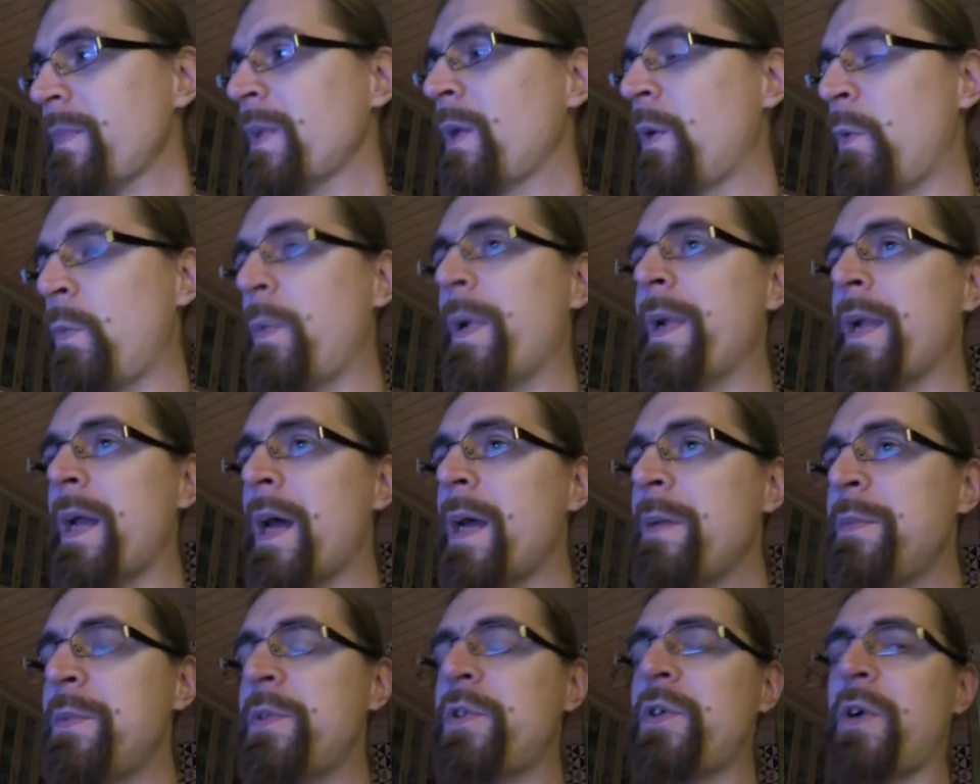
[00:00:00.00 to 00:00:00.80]
when
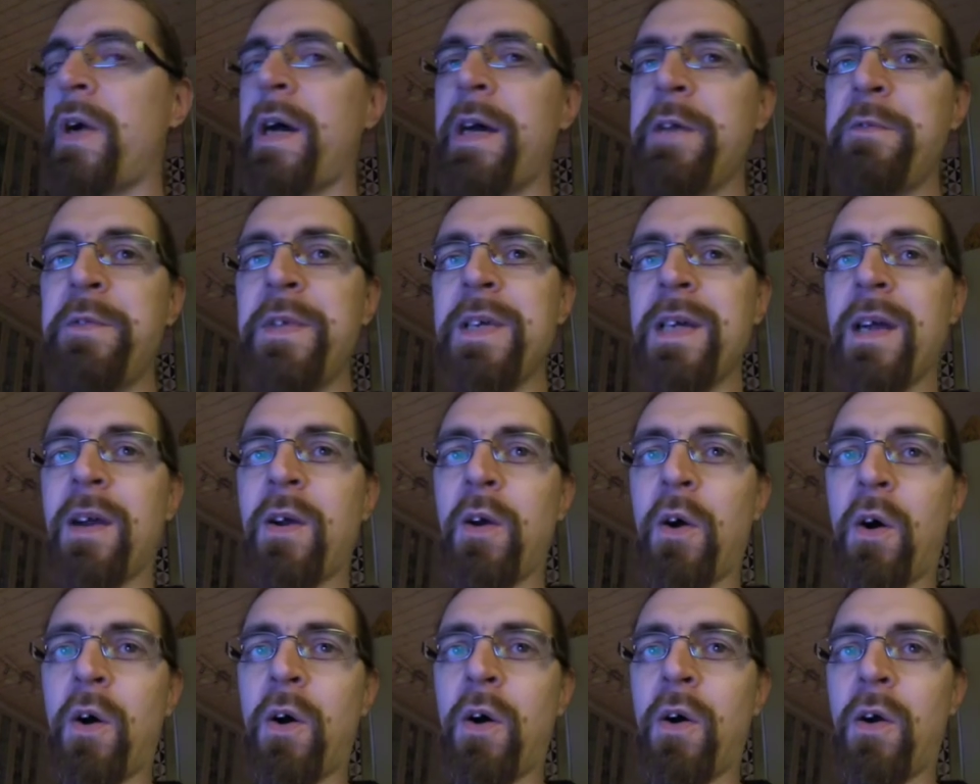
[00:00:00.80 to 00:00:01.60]
I'm driving a
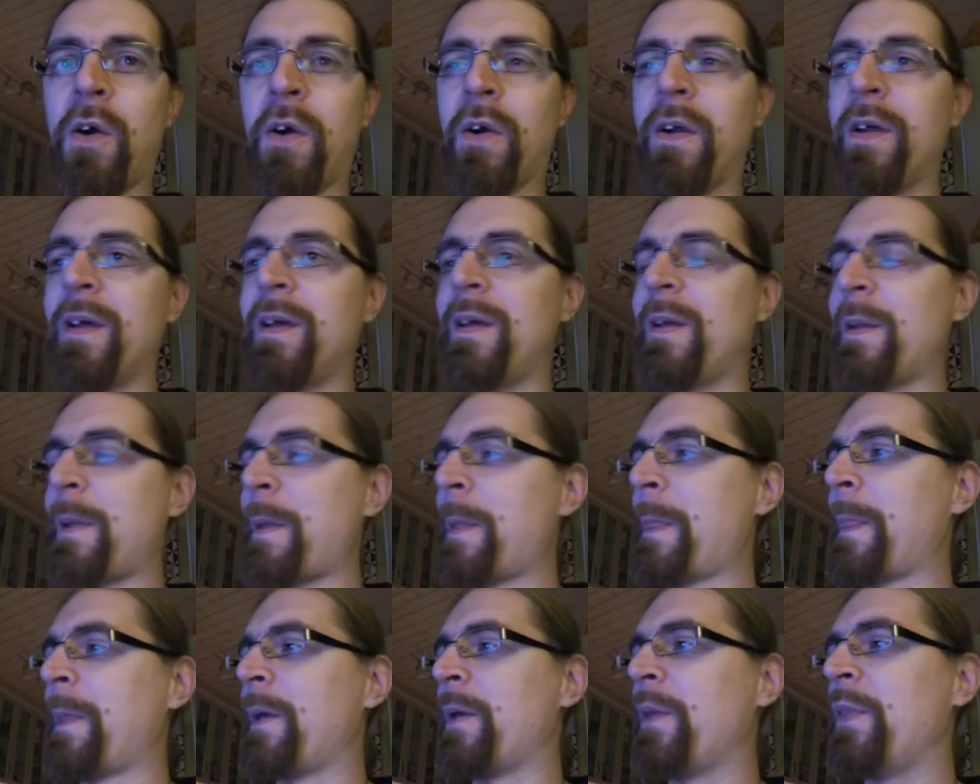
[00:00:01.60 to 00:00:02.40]
car,
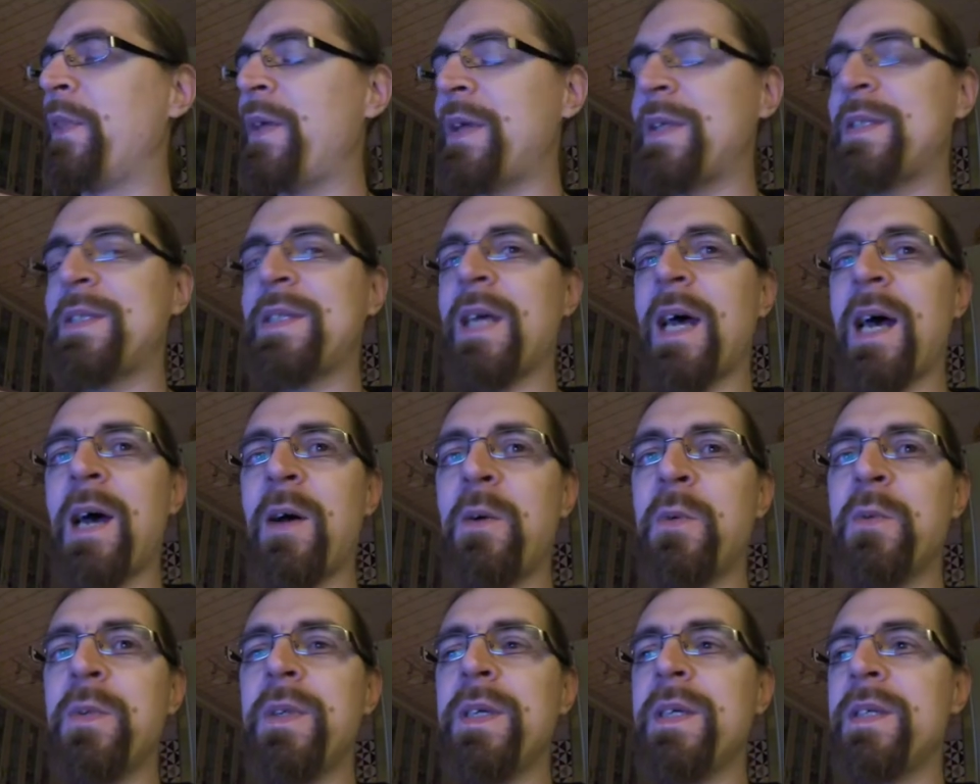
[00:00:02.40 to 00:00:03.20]
the
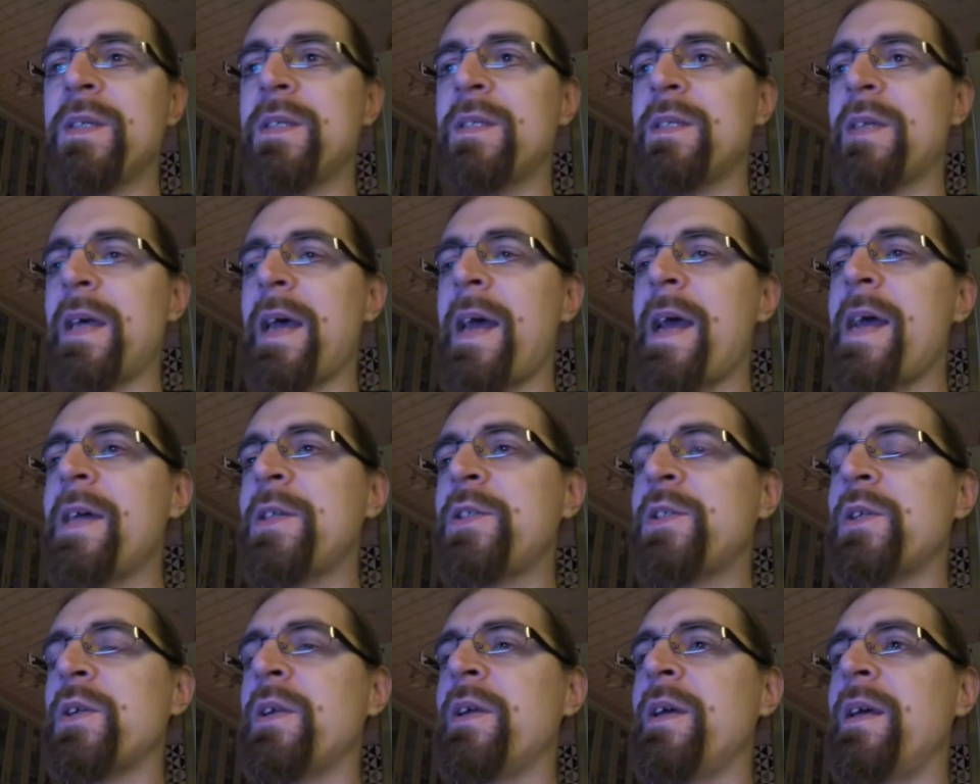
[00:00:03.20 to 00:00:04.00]
sound is
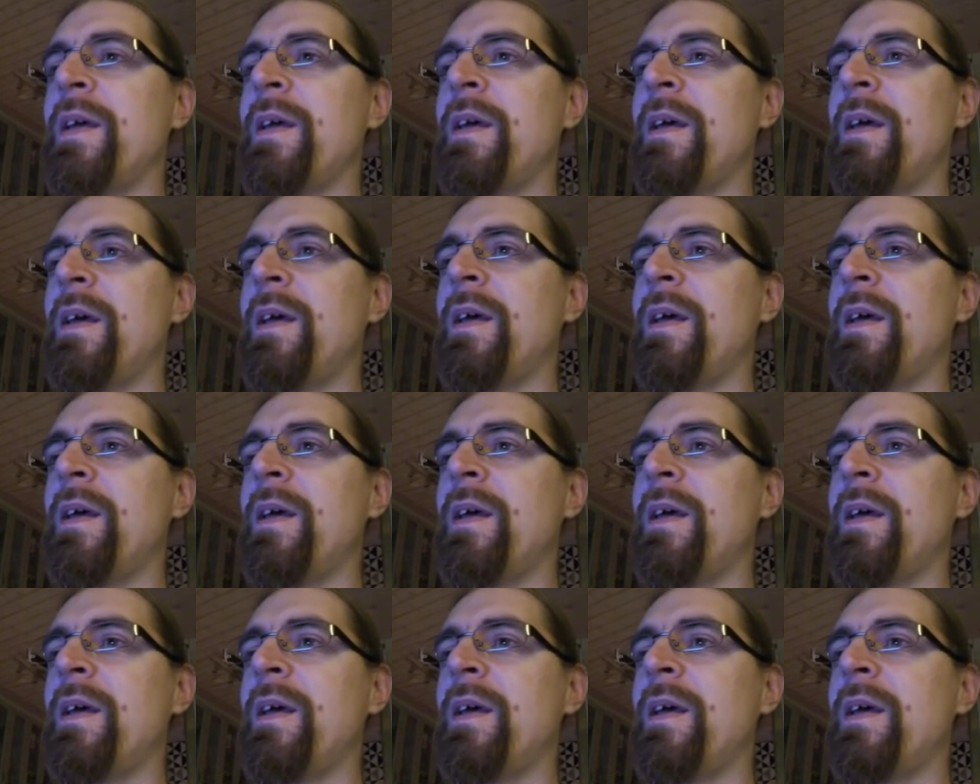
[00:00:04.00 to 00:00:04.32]
actually